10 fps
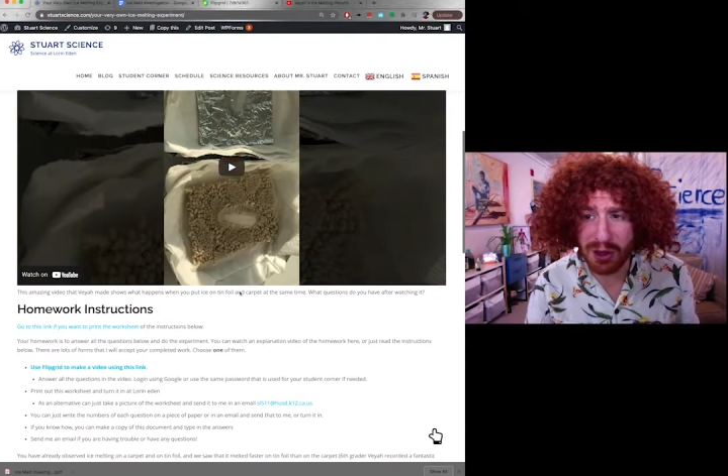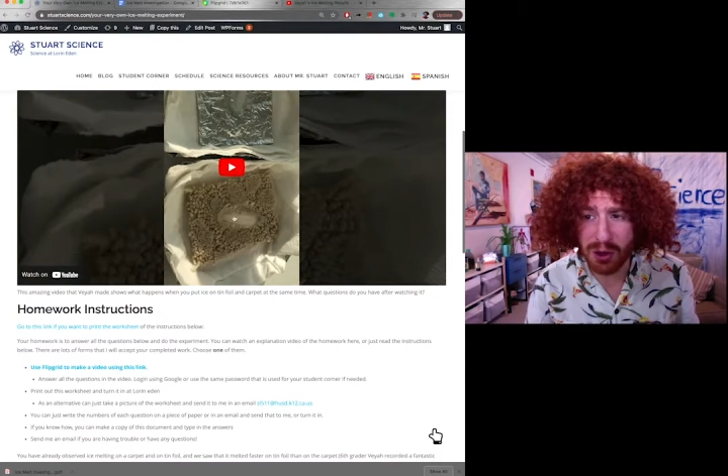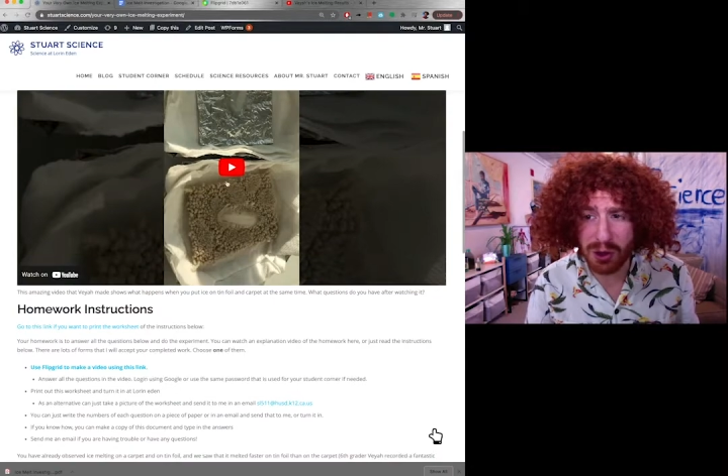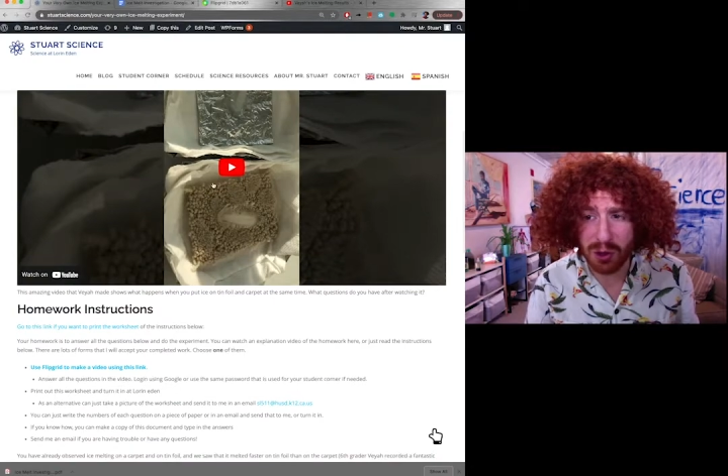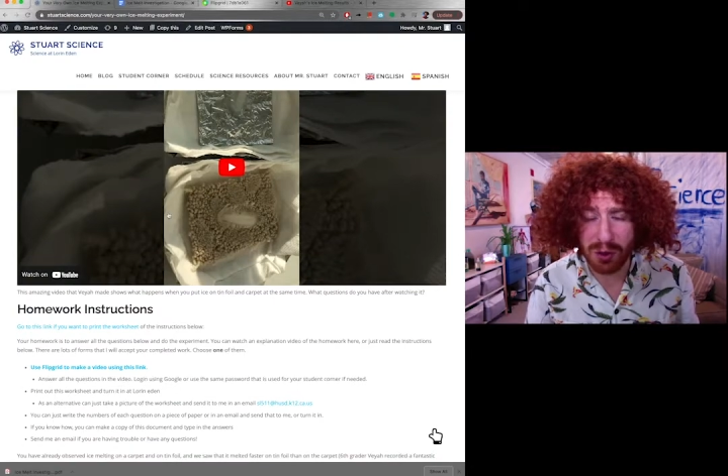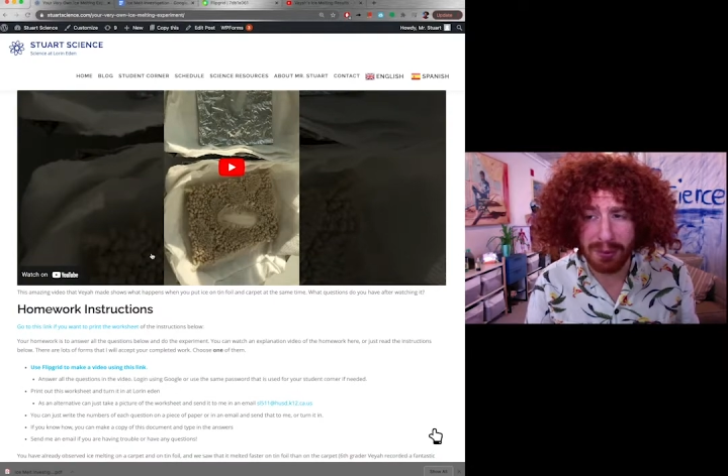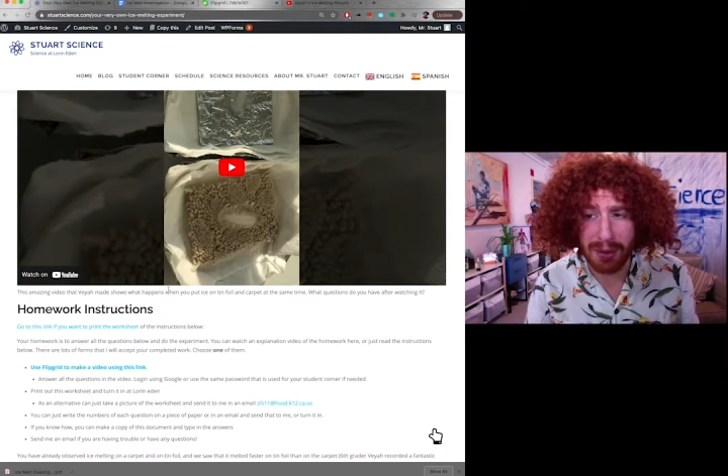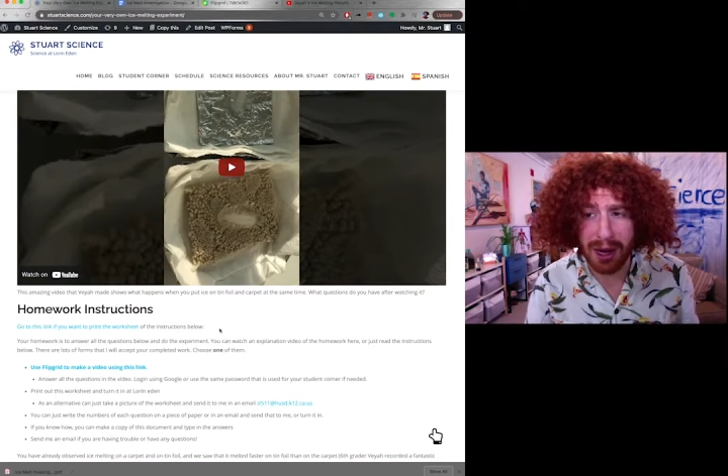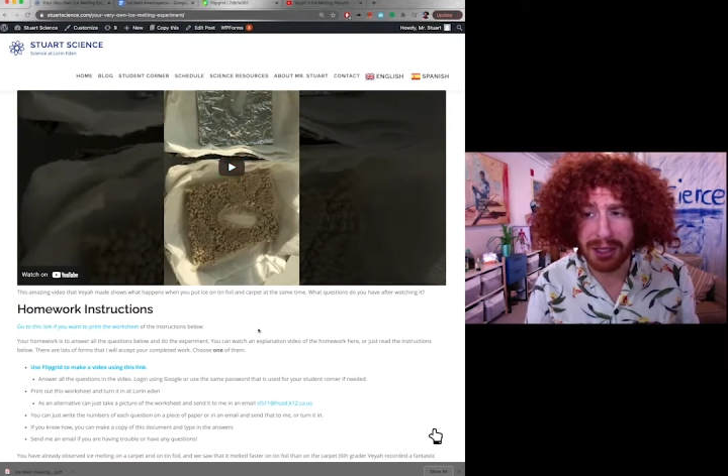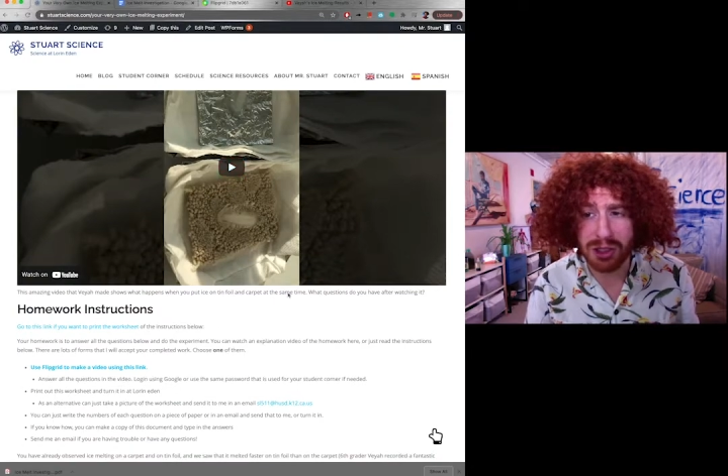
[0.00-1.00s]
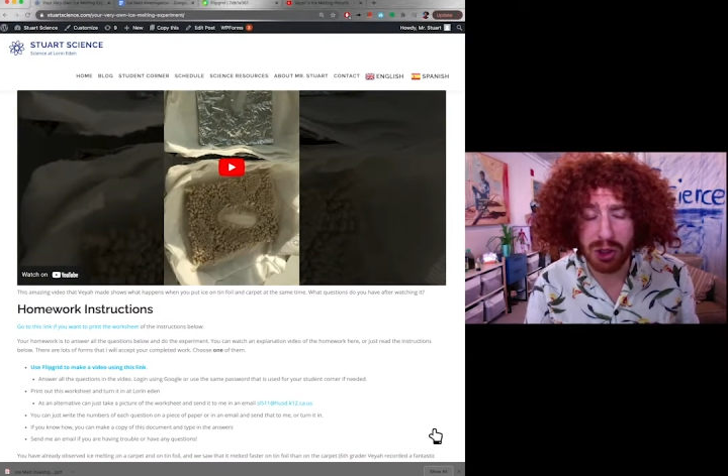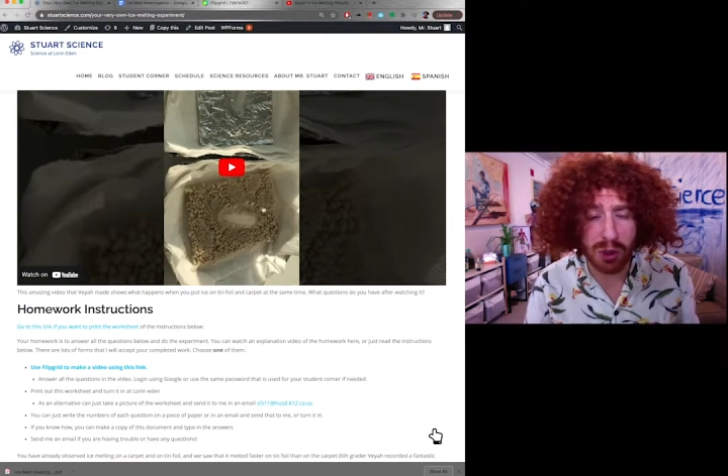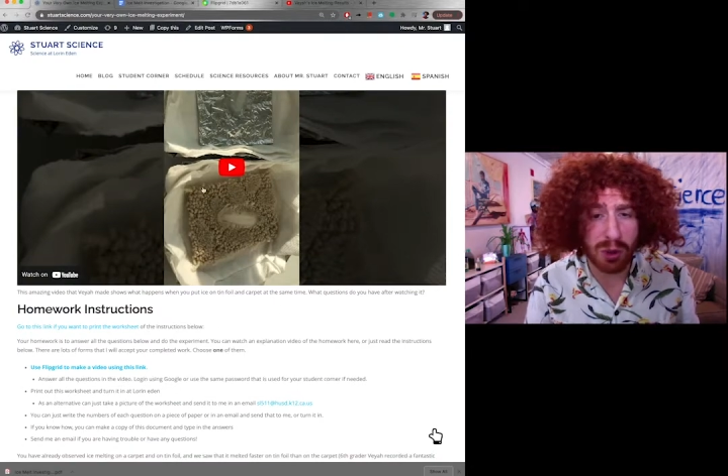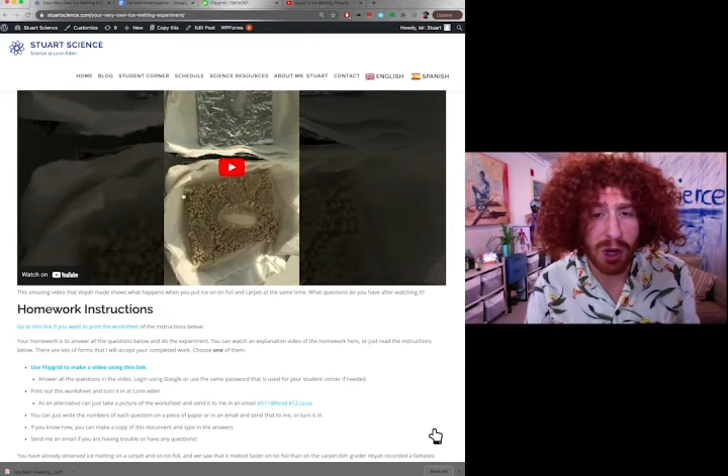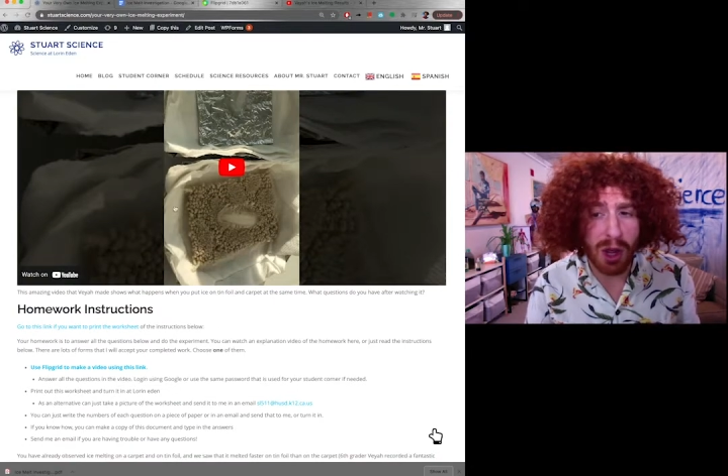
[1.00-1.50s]
to remind
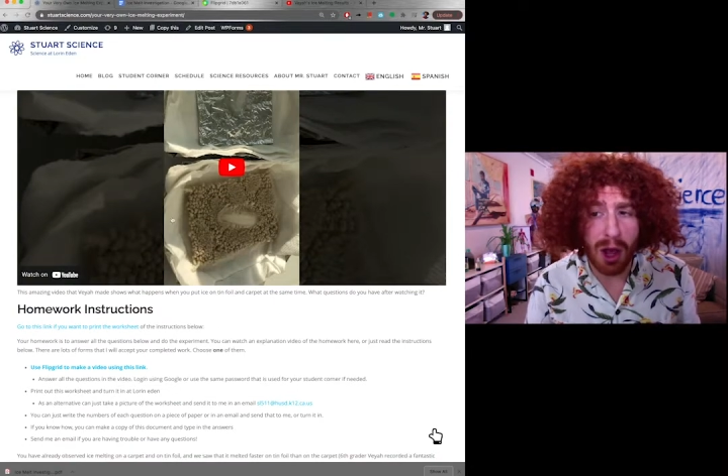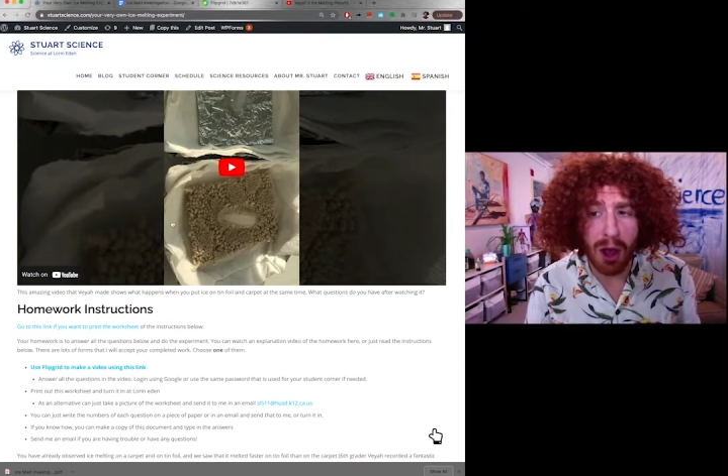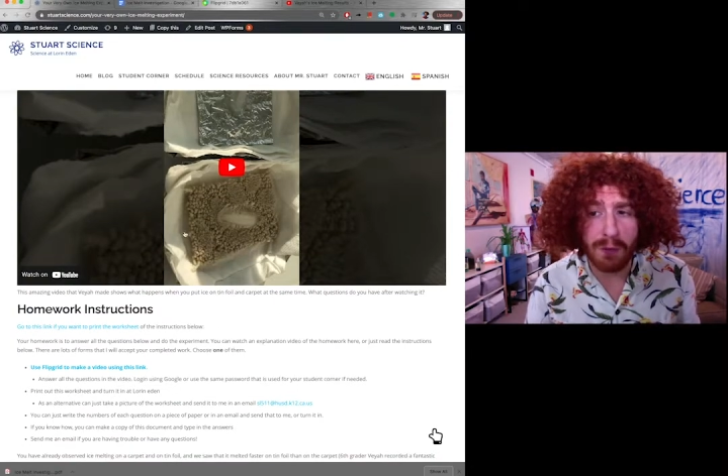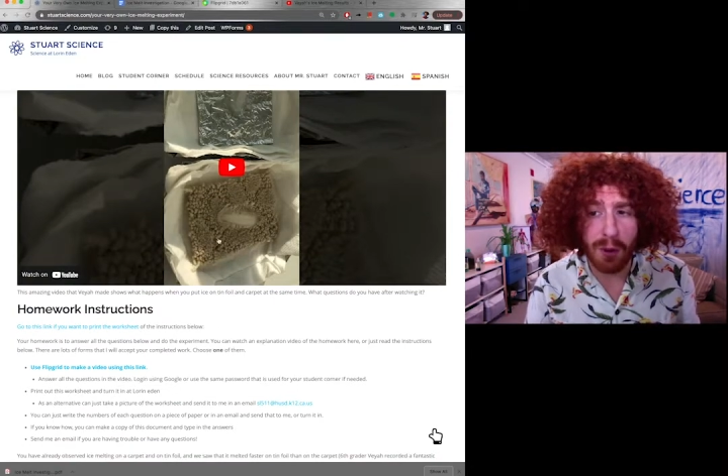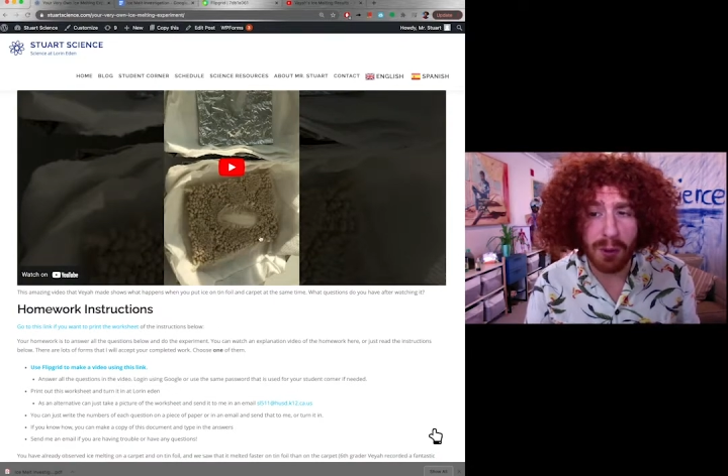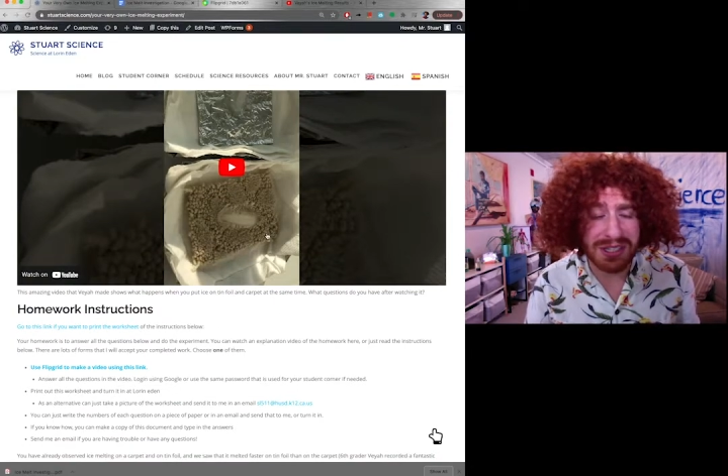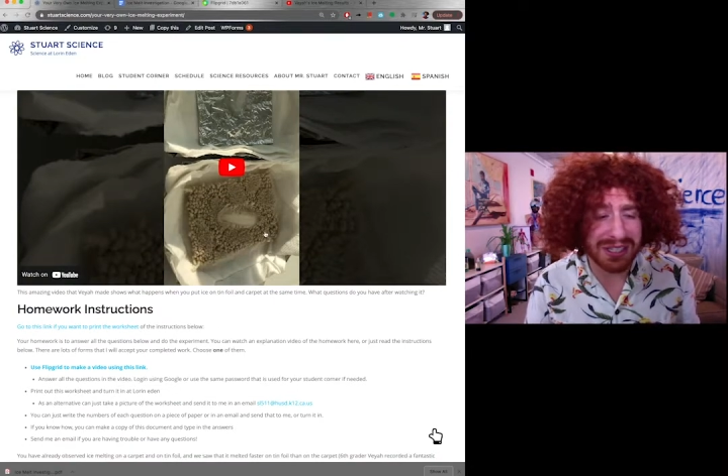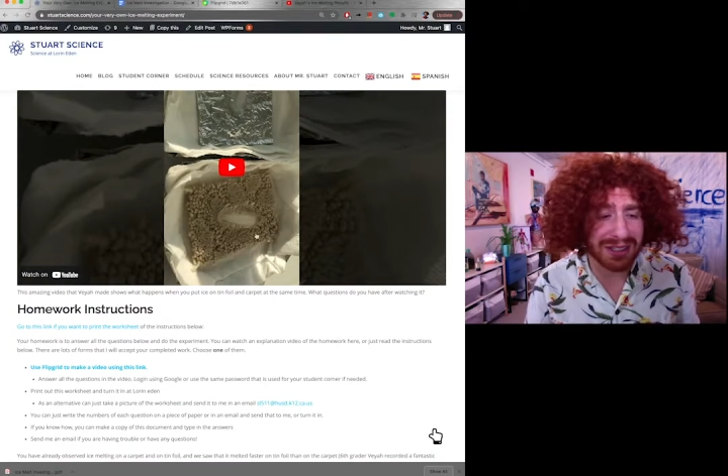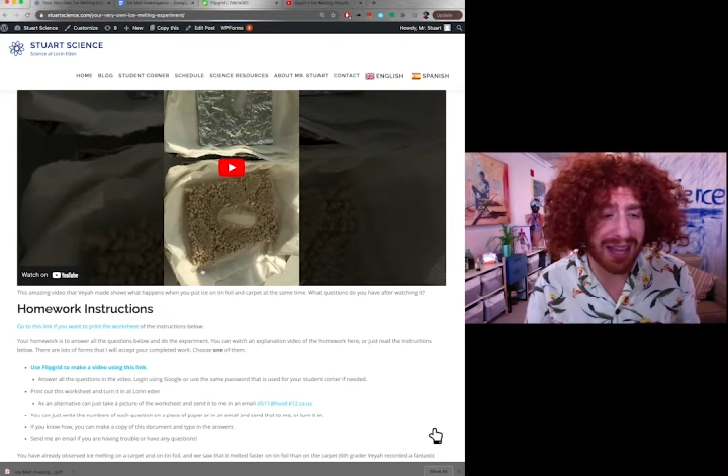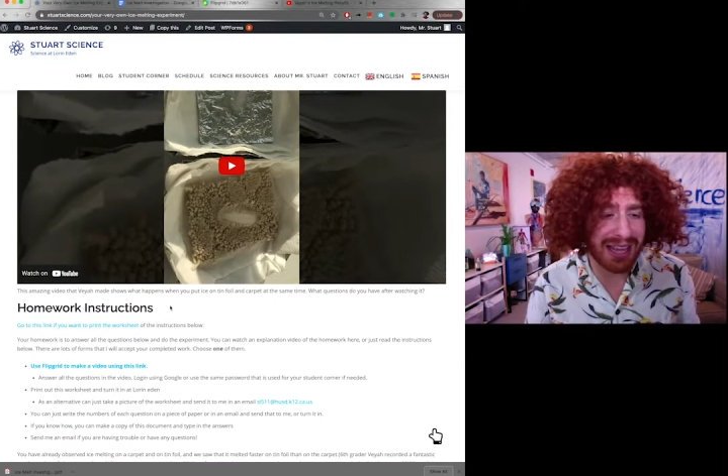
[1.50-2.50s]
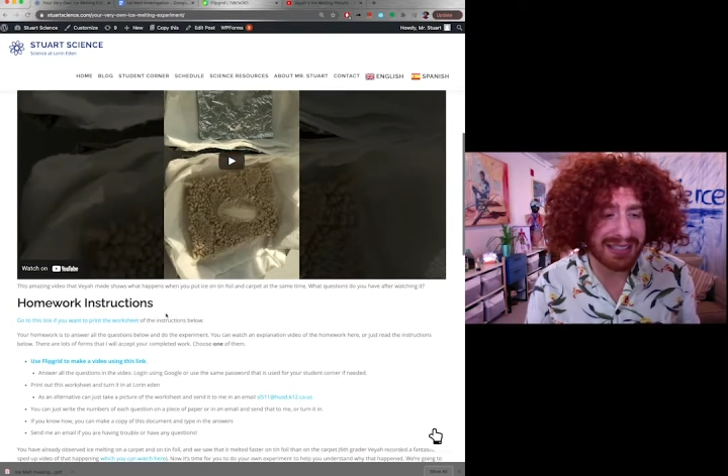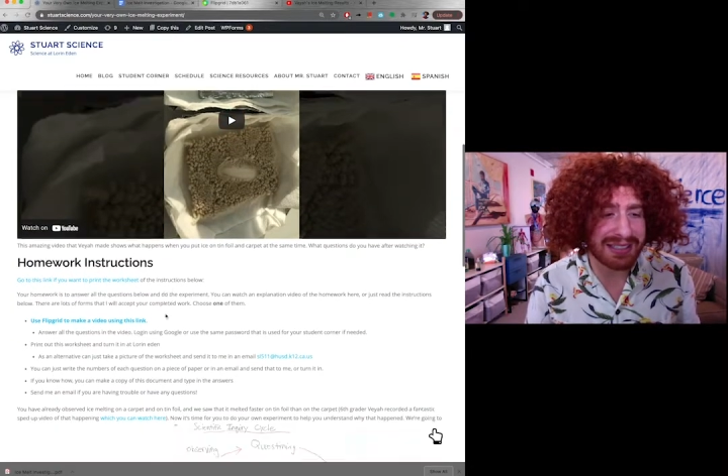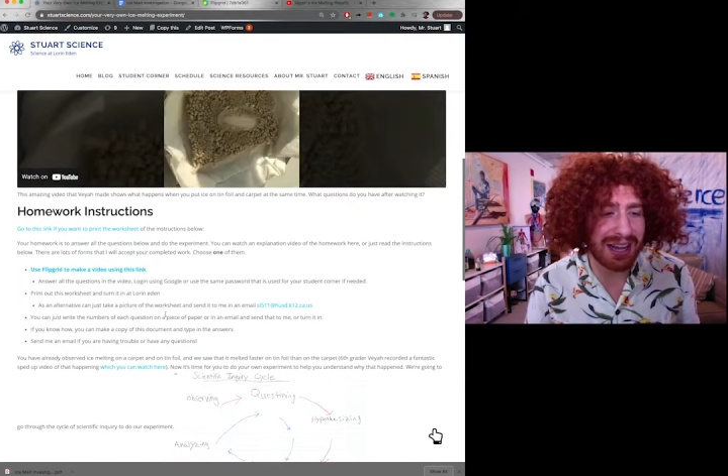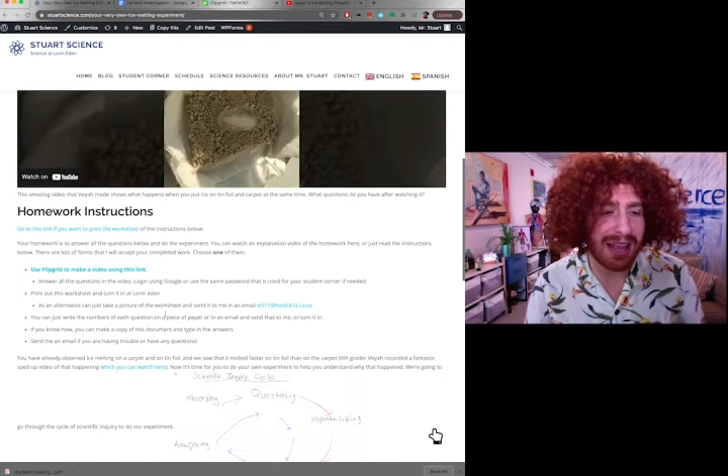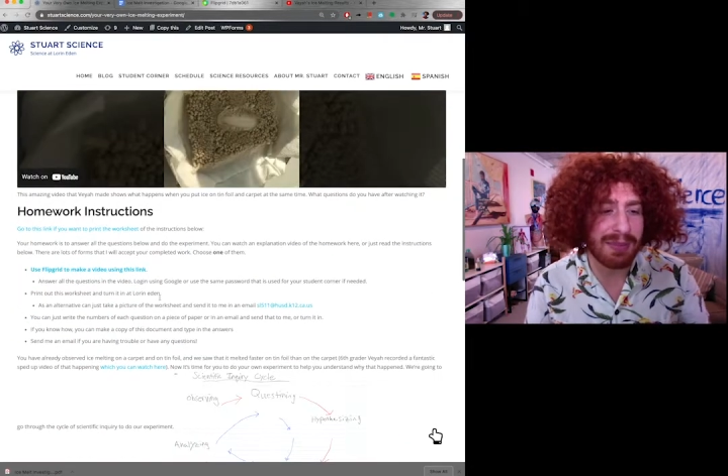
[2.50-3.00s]
you of what we did last
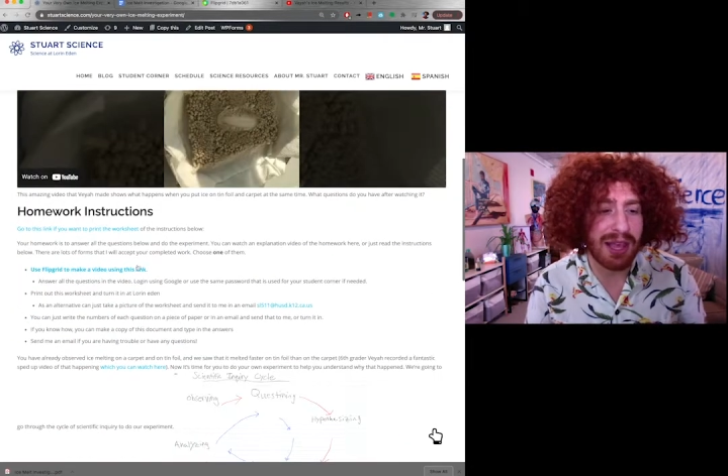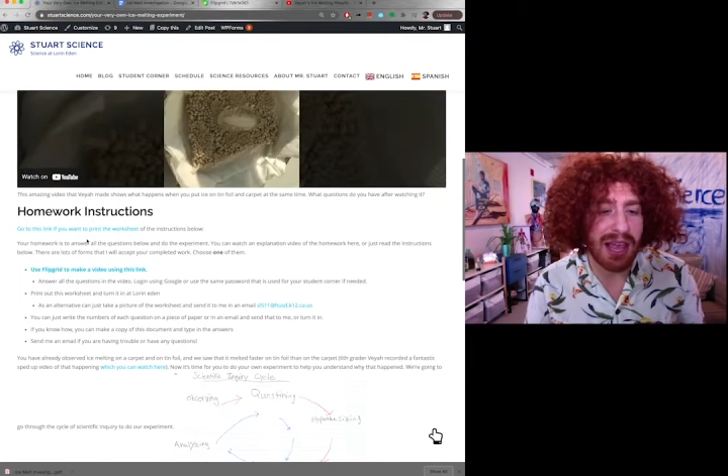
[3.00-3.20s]
time.